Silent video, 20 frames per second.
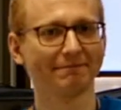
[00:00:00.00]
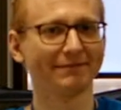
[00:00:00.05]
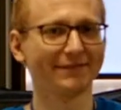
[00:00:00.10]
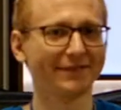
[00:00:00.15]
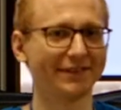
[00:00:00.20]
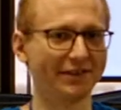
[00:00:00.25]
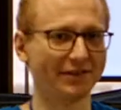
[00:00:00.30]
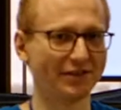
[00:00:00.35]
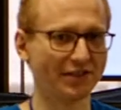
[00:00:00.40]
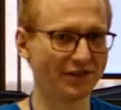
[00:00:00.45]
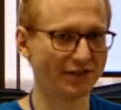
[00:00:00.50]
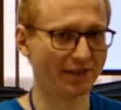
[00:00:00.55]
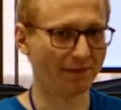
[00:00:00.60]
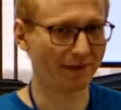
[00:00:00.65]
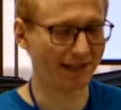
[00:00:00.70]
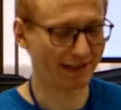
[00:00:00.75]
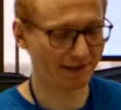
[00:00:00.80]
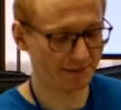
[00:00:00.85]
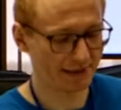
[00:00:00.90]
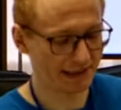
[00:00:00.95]
So just
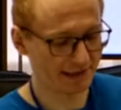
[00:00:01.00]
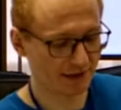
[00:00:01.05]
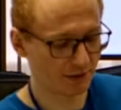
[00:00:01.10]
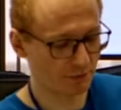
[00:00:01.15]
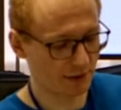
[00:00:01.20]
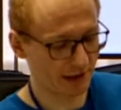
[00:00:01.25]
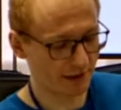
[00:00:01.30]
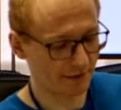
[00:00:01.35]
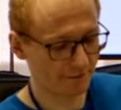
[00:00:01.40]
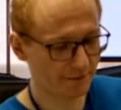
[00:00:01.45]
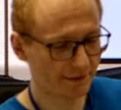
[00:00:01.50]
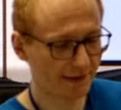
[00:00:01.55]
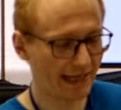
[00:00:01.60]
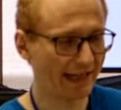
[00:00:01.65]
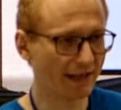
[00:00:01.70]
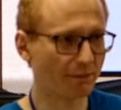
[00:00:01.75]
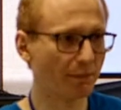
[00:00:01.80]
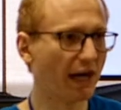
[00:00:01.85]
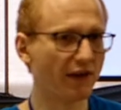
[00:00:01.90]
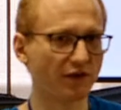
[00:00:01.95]
something to be aware of.
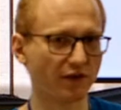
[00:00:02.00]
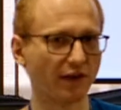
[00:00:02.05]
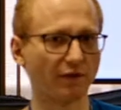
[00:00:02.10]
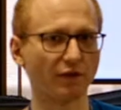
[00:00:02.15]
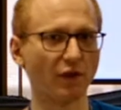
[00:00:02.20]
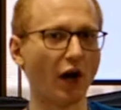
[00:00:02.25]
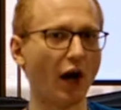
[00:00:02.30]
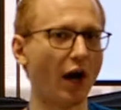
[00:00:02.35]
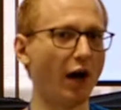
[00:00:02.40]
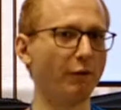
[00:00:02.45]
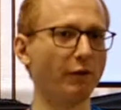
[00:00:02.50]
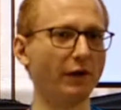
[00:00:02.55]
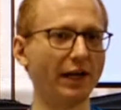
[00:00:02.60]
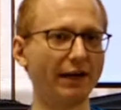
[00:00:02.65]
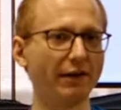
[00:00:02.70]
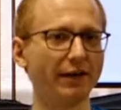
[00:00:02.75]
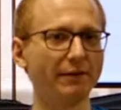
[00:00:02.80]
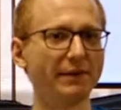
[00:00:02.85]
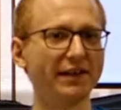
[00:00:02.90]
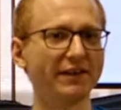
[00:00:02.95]
And the browser gets awful
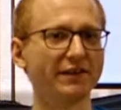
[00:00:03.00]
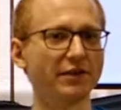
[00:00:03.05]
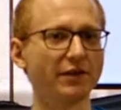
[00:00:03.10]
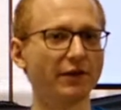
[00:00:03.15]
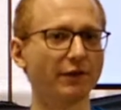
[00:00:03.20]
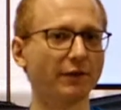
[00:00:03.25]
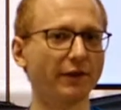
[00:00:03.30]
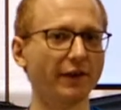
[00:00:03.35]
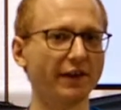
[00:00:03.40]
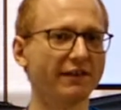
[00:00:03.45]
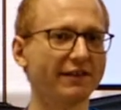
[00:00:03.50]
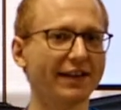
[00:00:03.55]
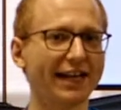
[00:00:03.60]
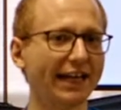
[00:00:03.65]
error messages for this.